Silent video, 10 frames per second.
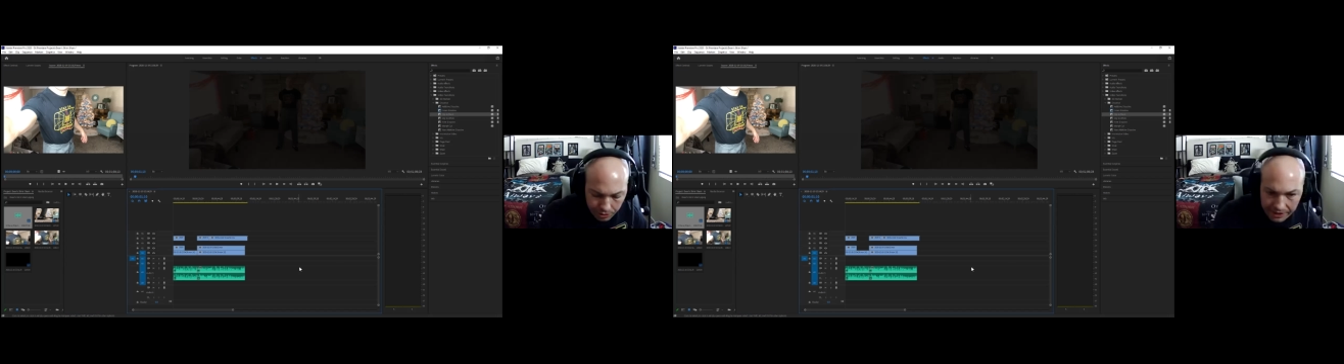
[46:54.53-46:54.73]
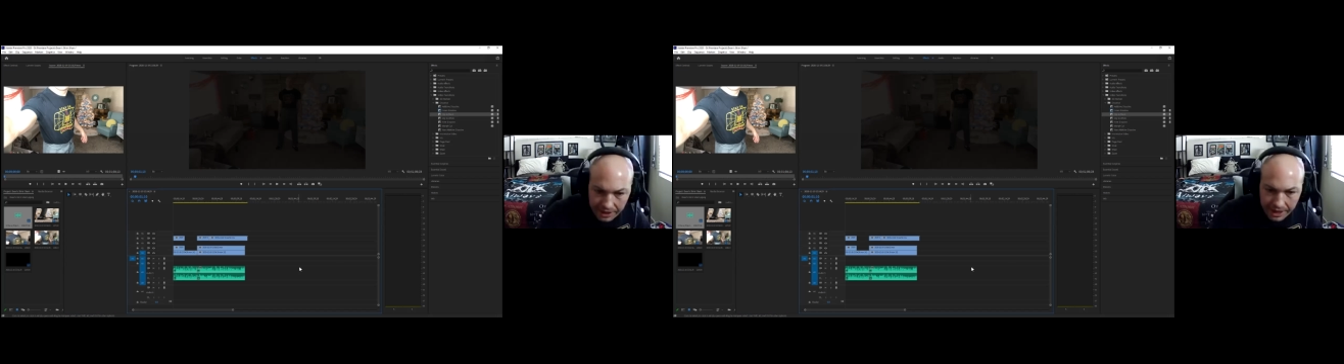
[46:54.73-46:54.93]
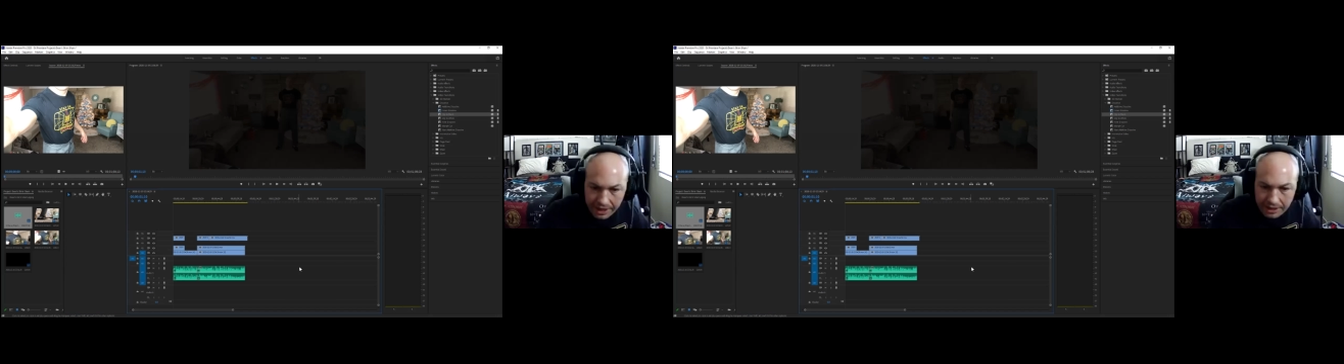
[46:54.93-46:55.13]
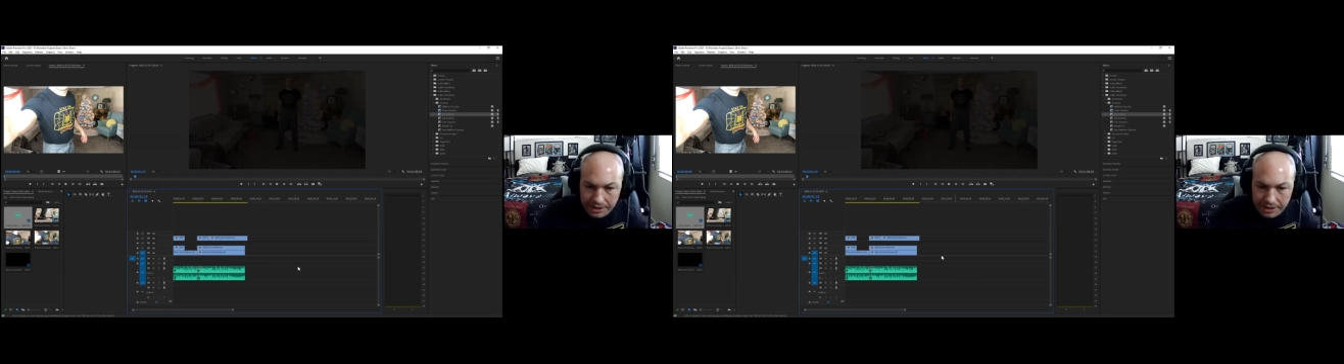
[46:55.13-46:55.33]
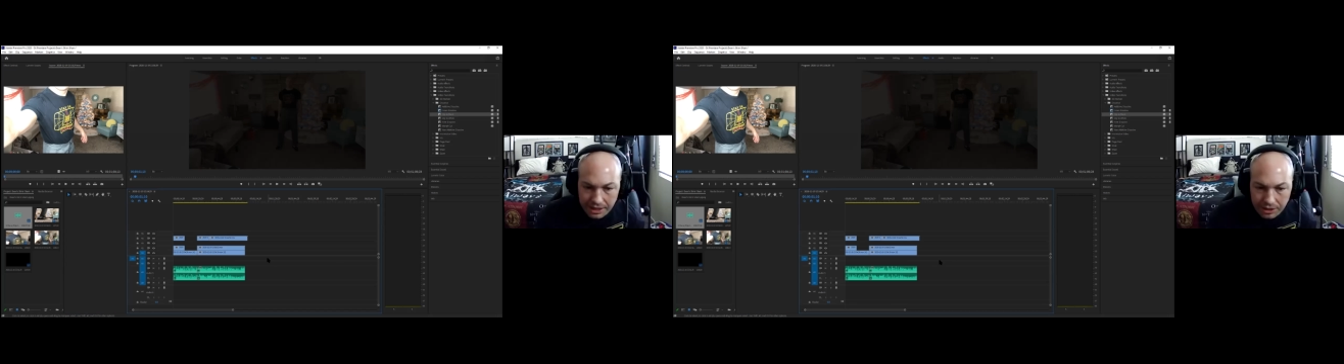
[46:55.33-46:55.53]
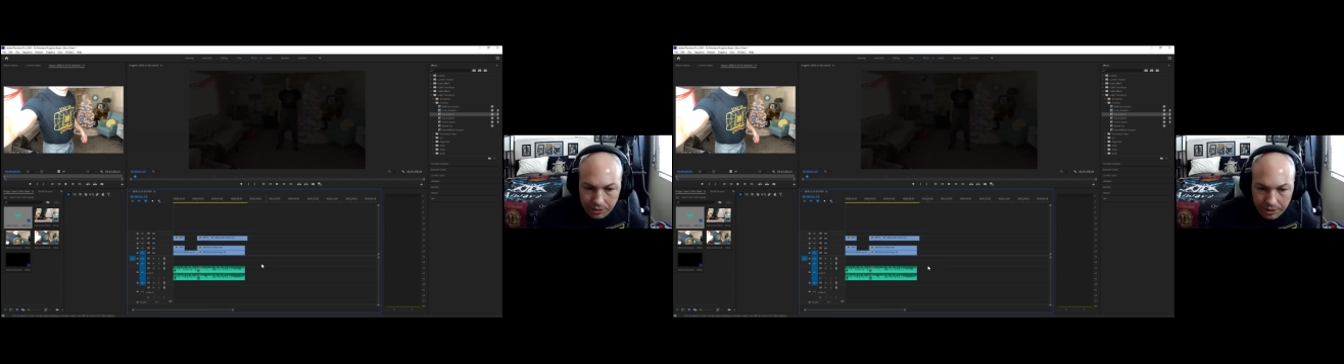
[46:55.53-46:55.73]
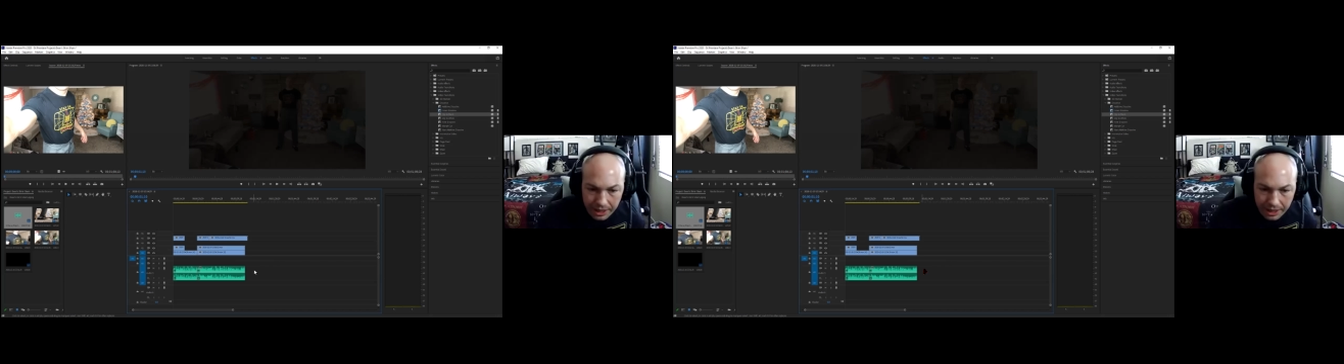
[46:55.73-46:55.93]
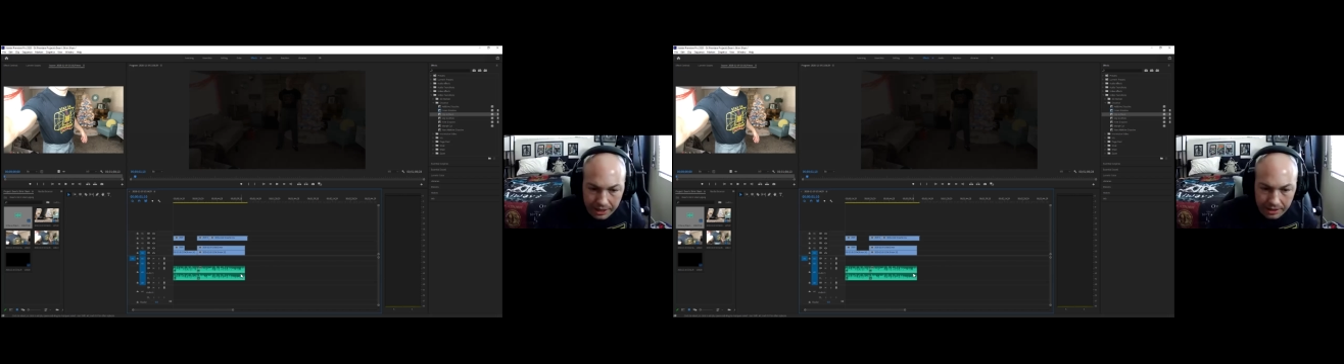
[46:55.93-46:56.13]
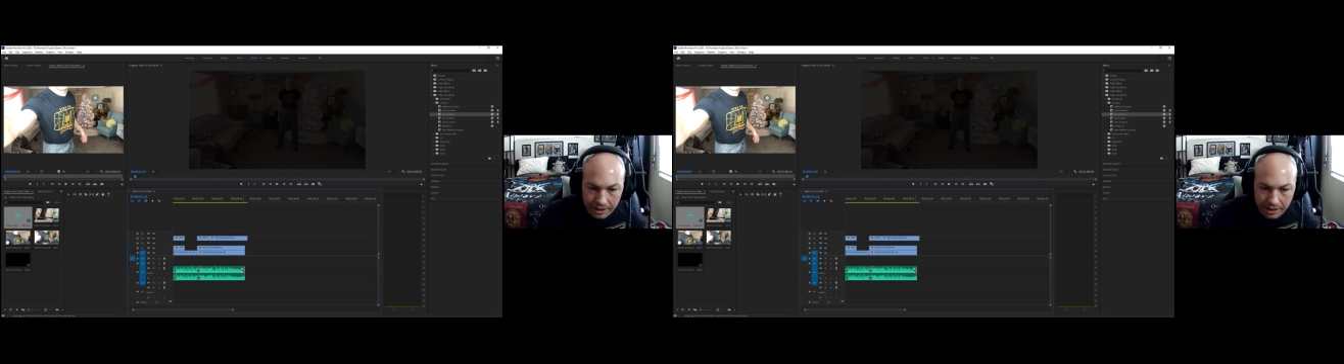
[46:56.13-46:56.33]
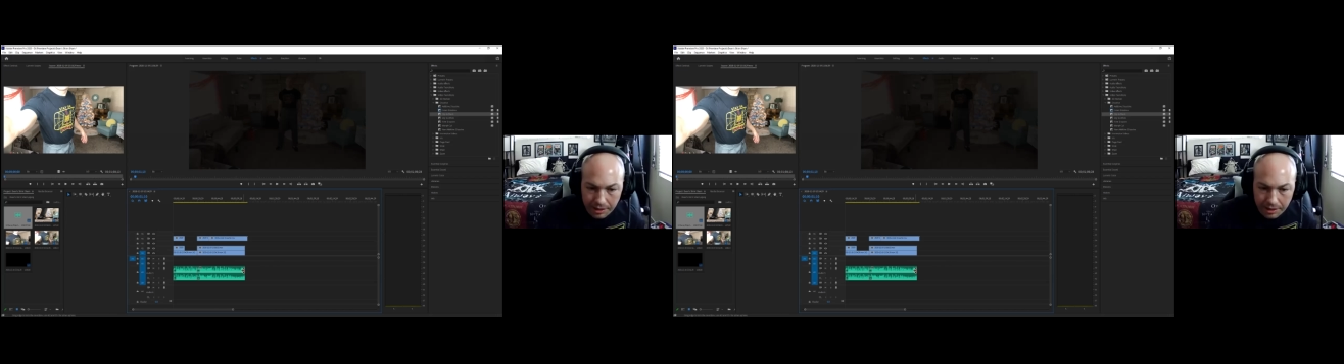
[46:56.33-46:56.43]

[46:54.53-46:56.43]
at the end is that you can,